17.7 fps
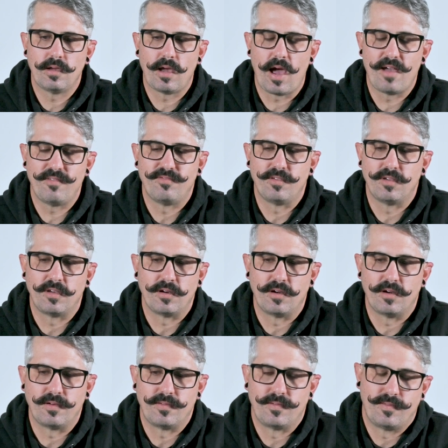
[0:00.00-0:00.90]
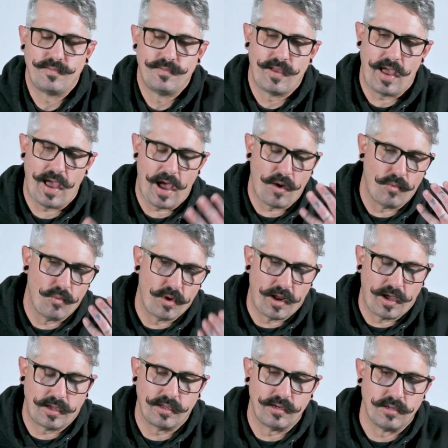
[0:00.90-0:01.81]
I figured out
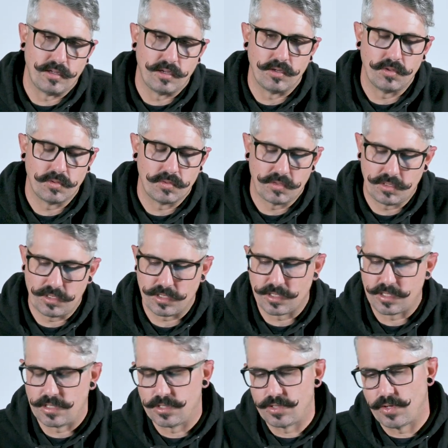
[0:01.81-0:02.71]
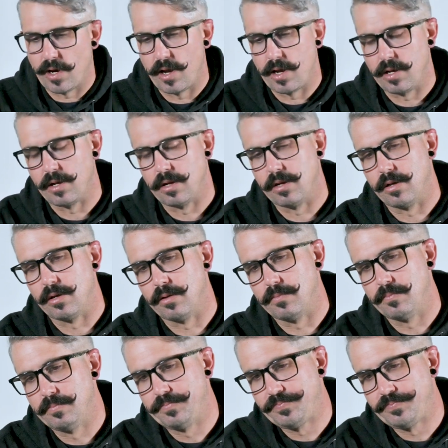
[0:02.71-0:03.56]
what I can do just to try and